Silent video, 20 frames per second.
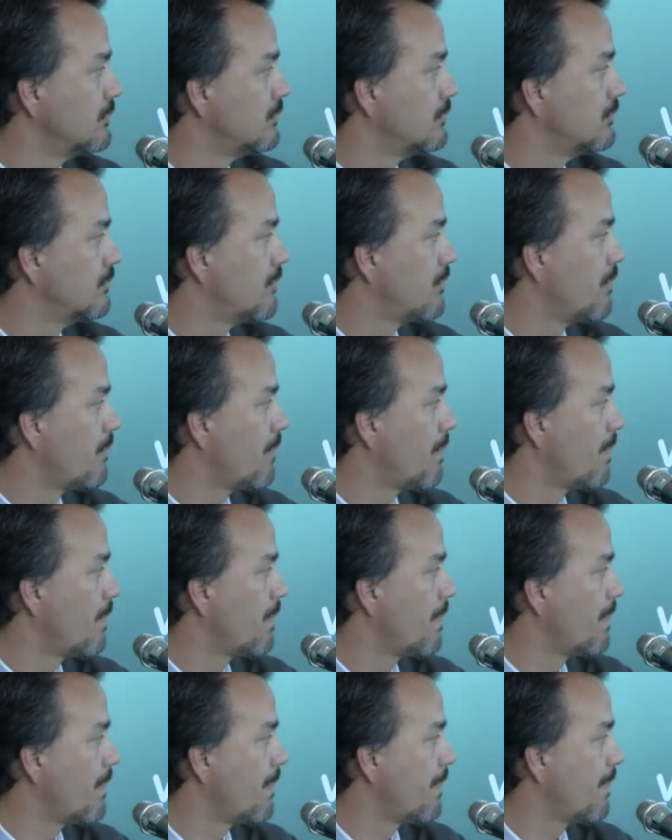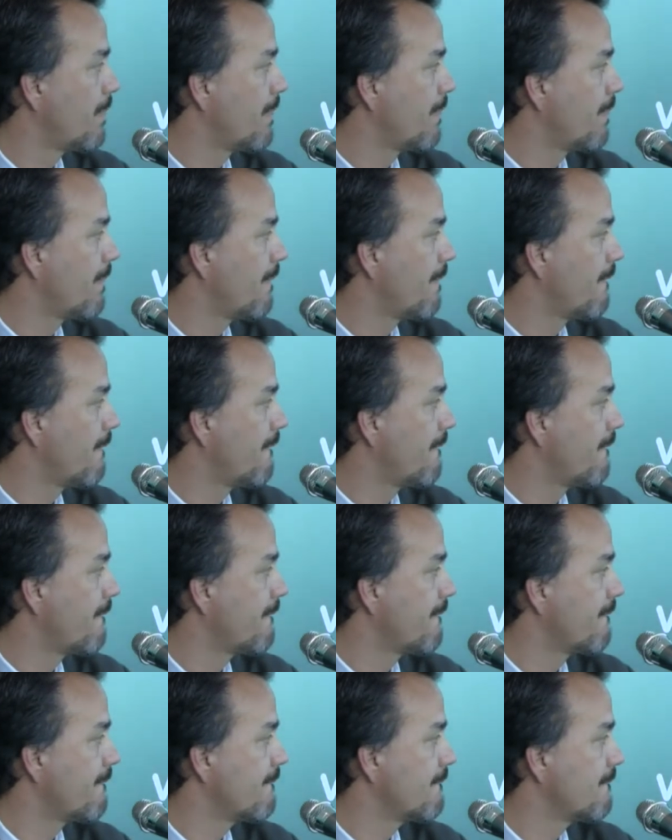
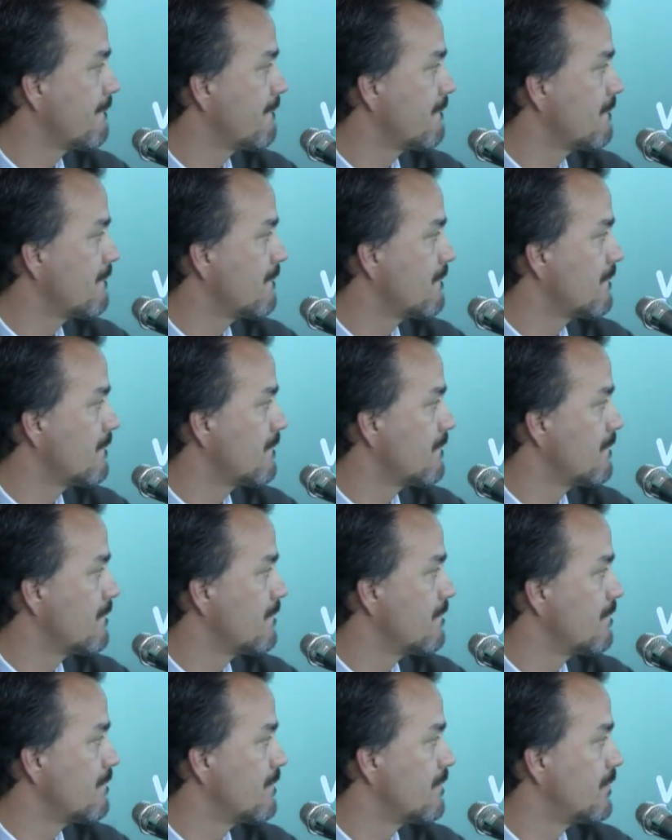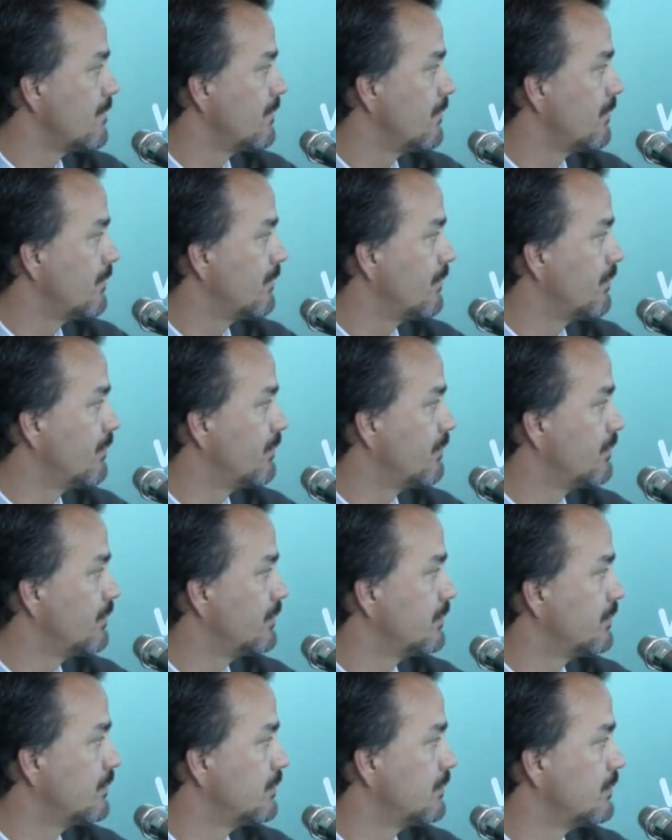
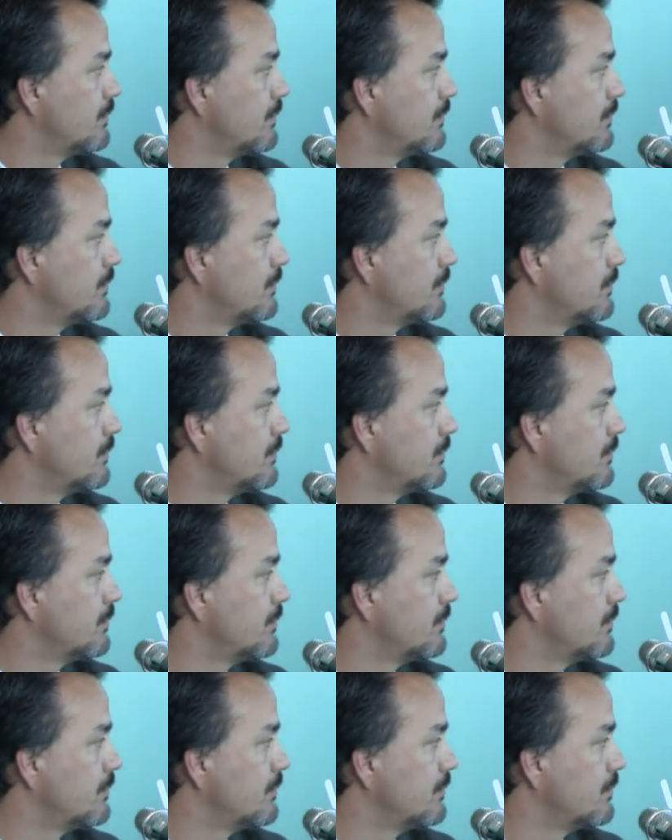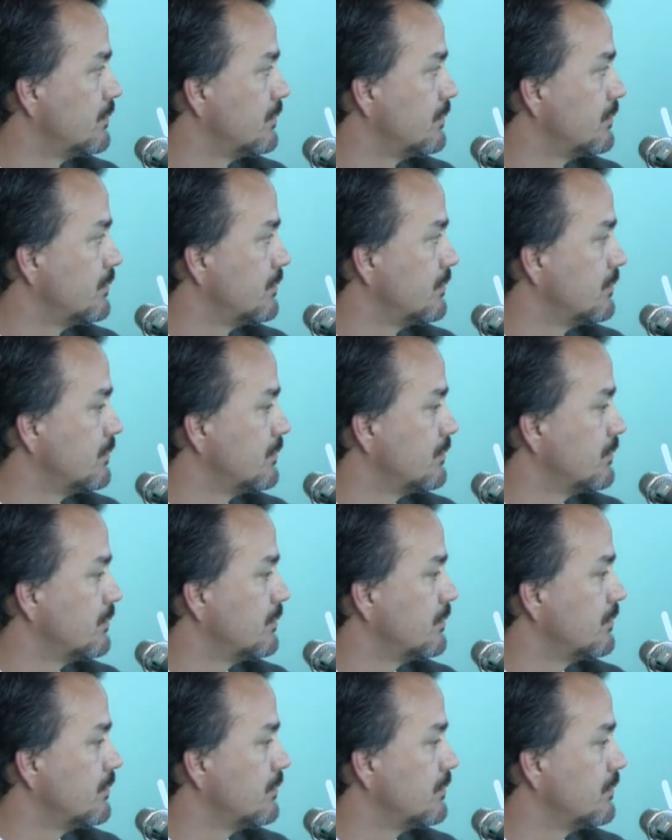
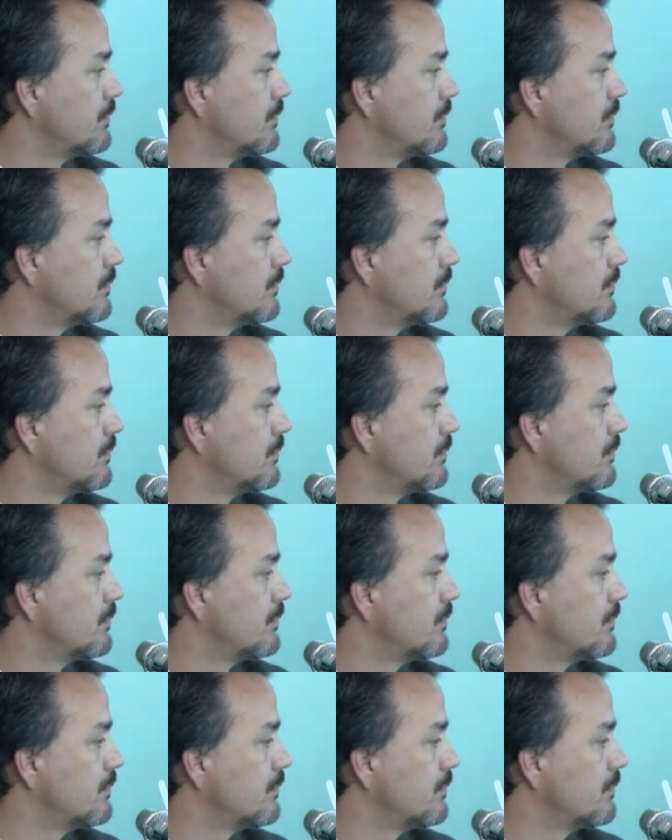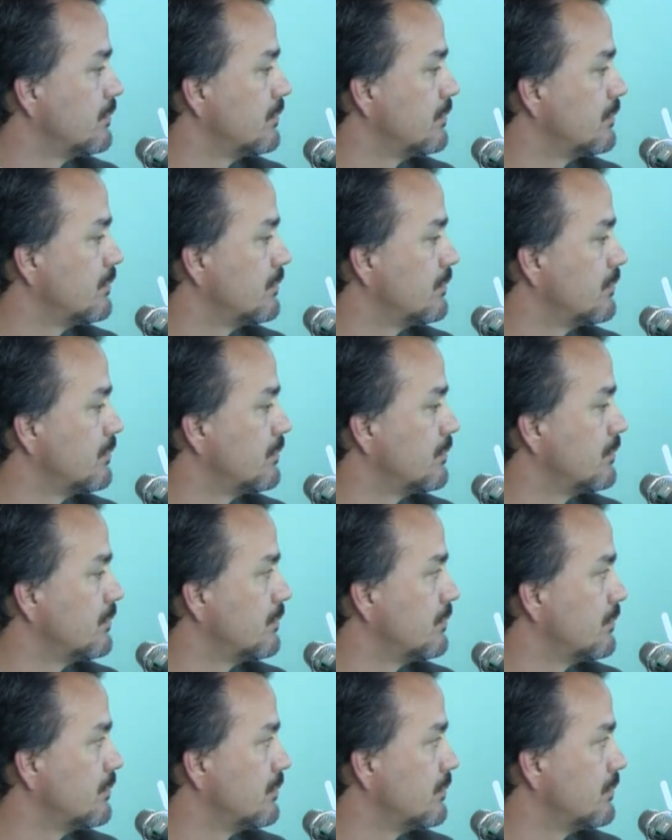The person shown says nothing.